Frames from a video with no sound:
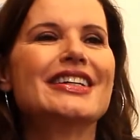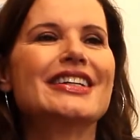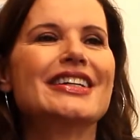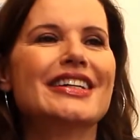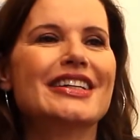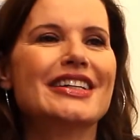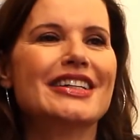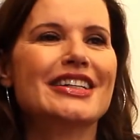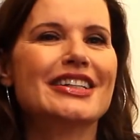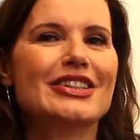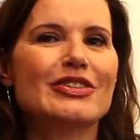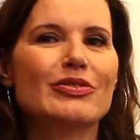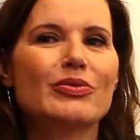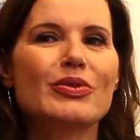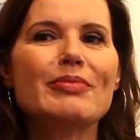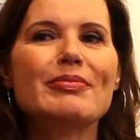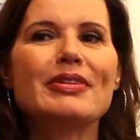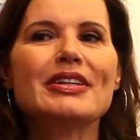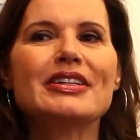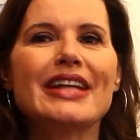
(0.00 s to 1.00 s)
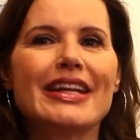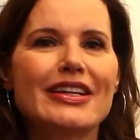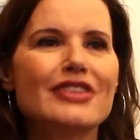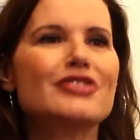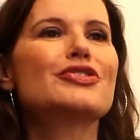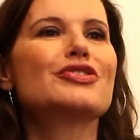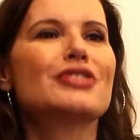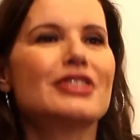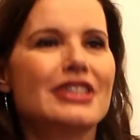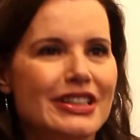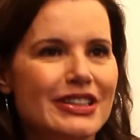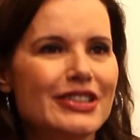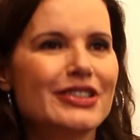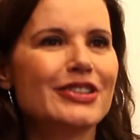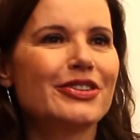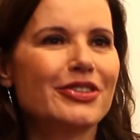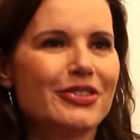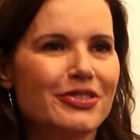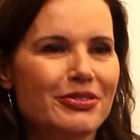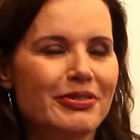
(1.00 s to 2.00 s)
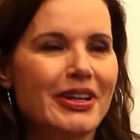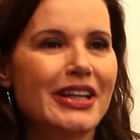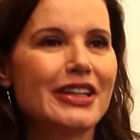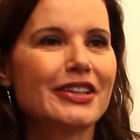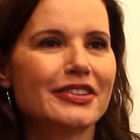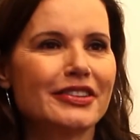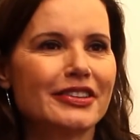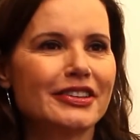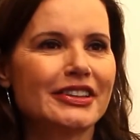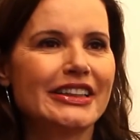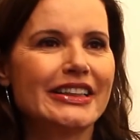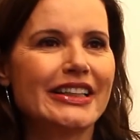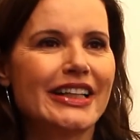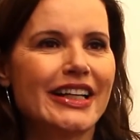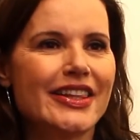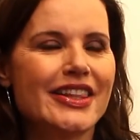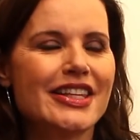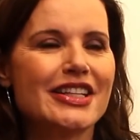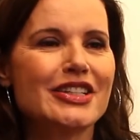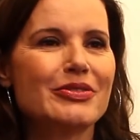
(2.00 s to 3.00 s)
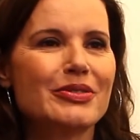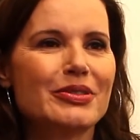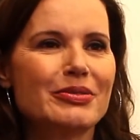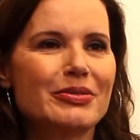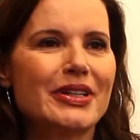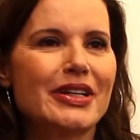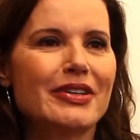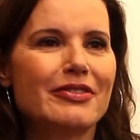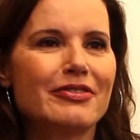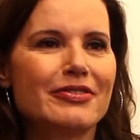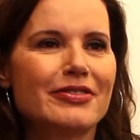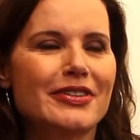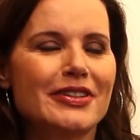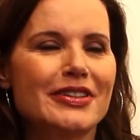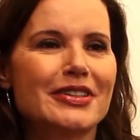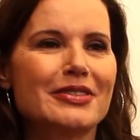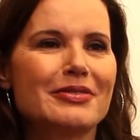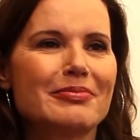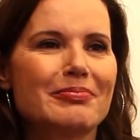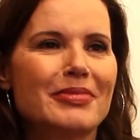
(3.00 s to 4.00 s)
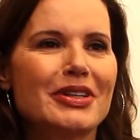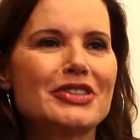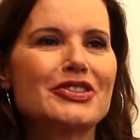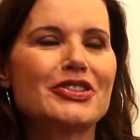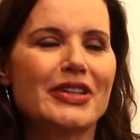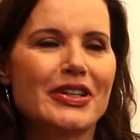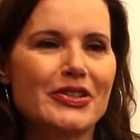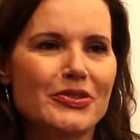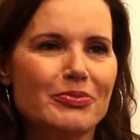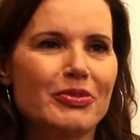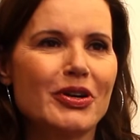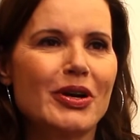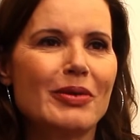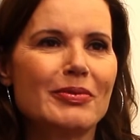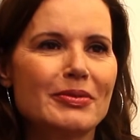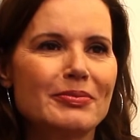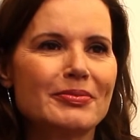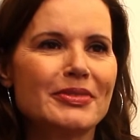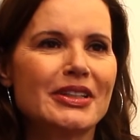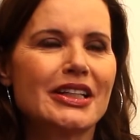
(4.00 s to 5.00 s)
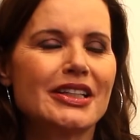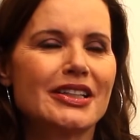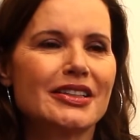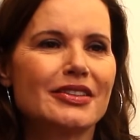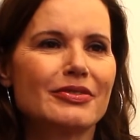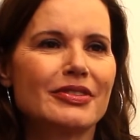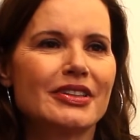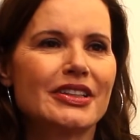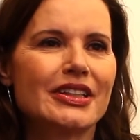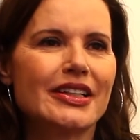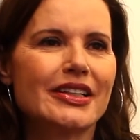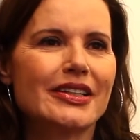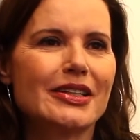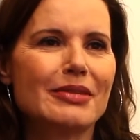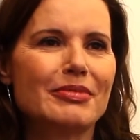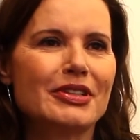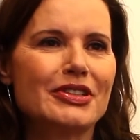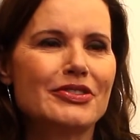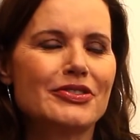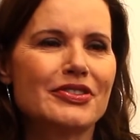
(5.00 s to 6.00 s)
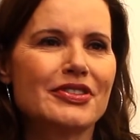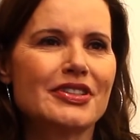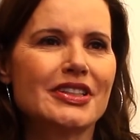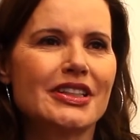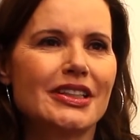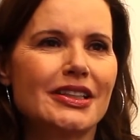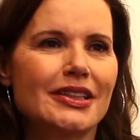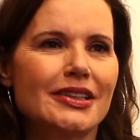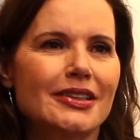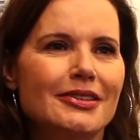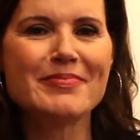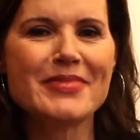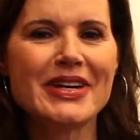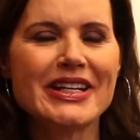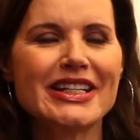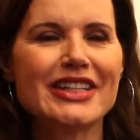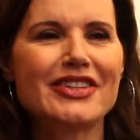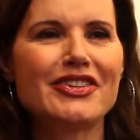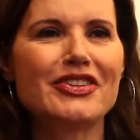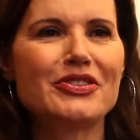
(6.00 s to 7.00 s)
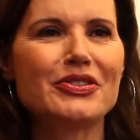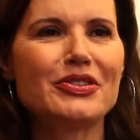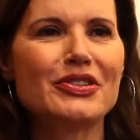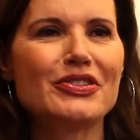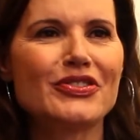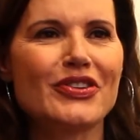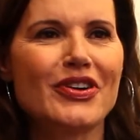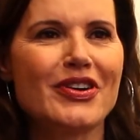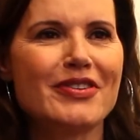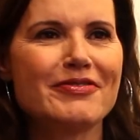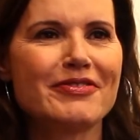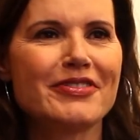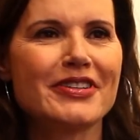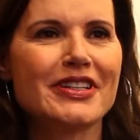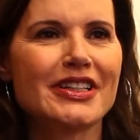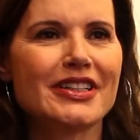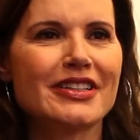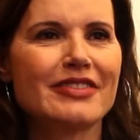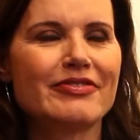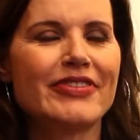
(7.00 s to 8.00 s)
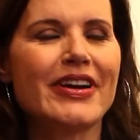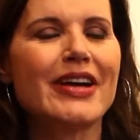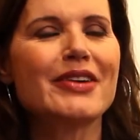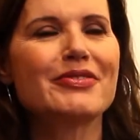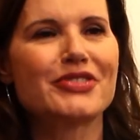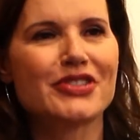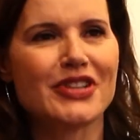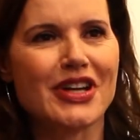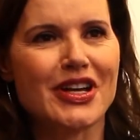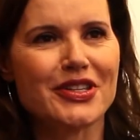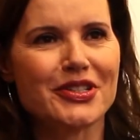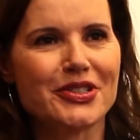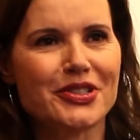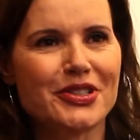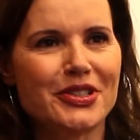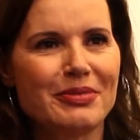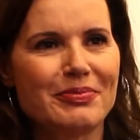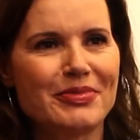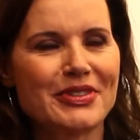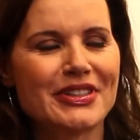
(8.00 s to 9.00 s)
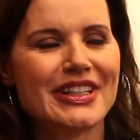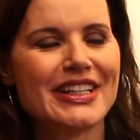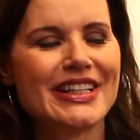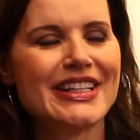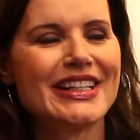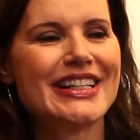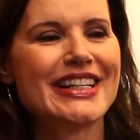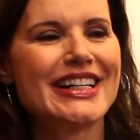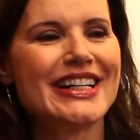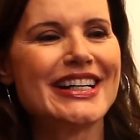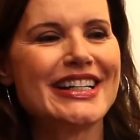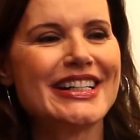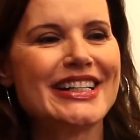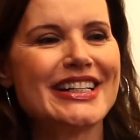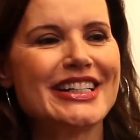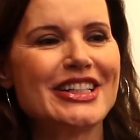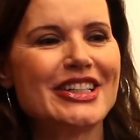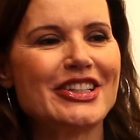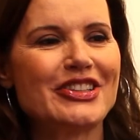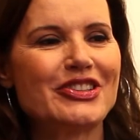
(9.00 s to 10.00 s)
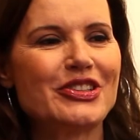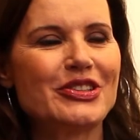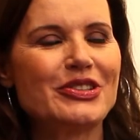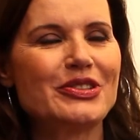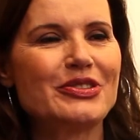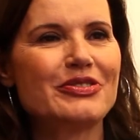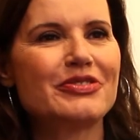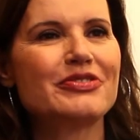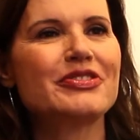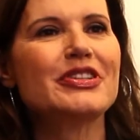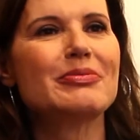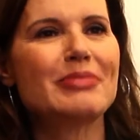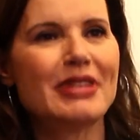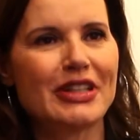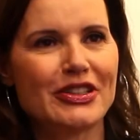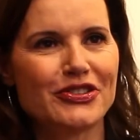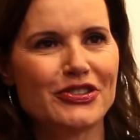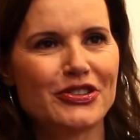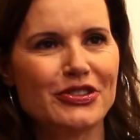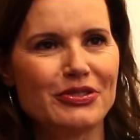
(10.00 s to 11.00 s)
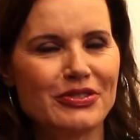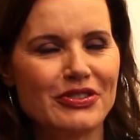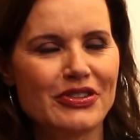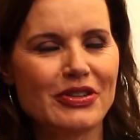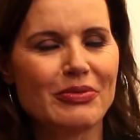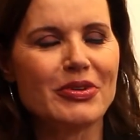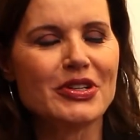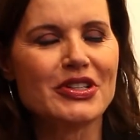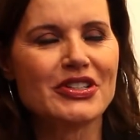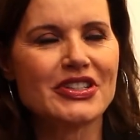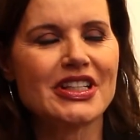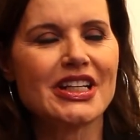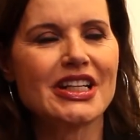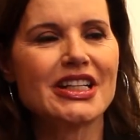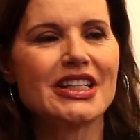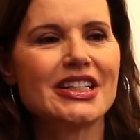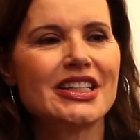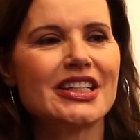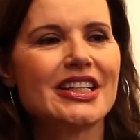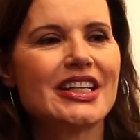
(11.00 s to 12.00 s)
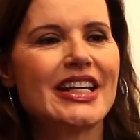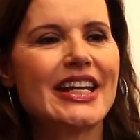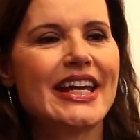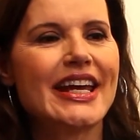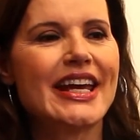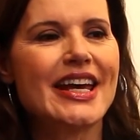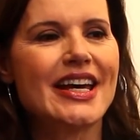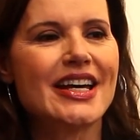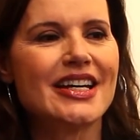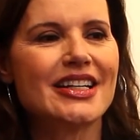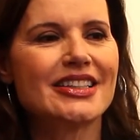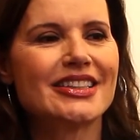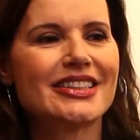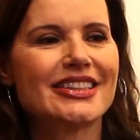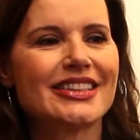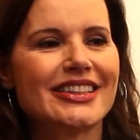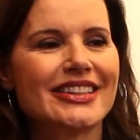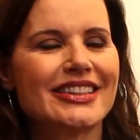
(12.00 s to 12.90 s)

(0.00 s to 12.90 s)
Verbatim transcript: uh, women engineers regularly, I think we would have uh, much less problem getting getting them interested in it. My institute is offering five scholarships uh, to female students that want to study at